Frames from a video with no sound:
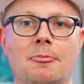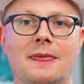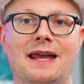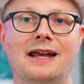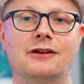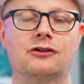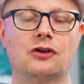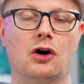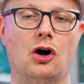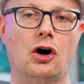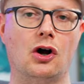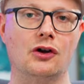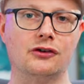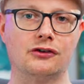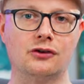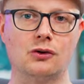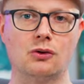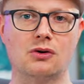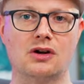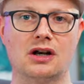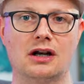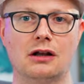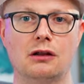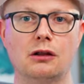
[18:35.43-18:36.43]
It's
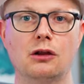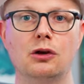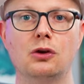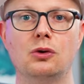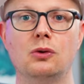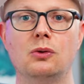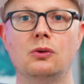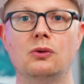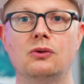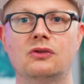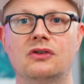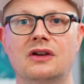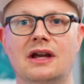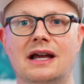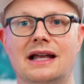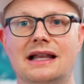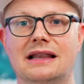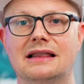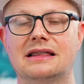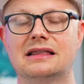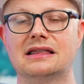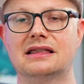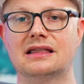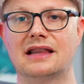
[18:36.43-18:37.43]
also gonna lose
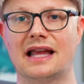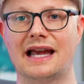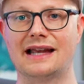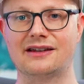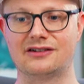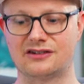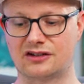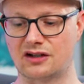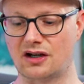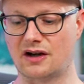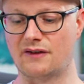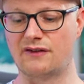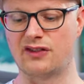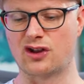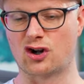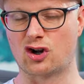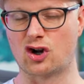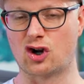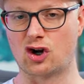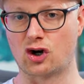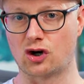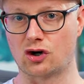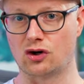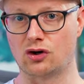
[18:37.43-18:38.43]
less of the
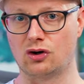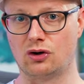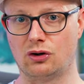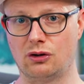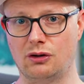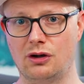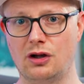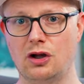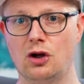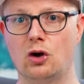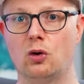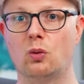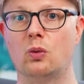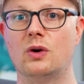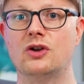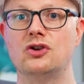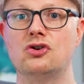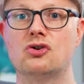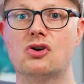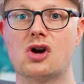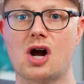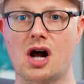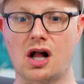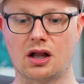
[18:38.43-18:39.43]
curl when
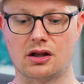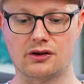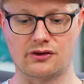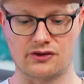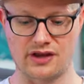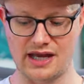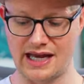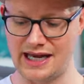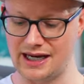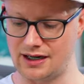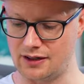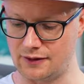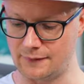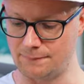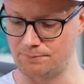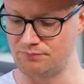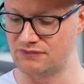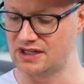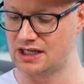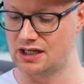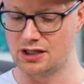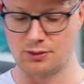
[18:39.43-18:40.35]
you color the hair.